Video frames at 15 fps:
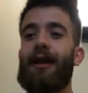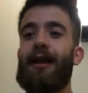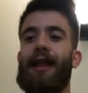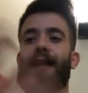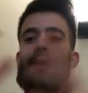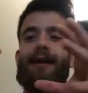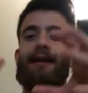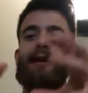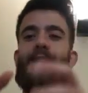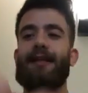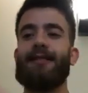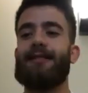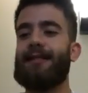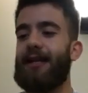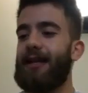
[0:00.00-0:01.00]
like
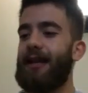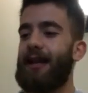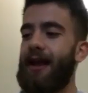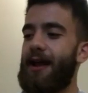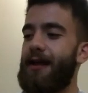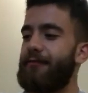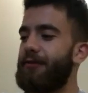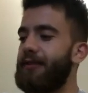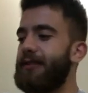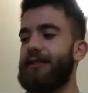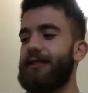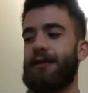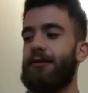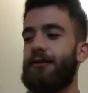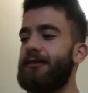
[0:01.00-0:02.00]
guys that every
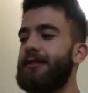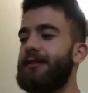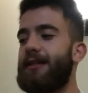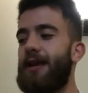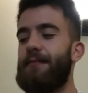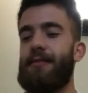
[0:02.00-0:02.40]
single step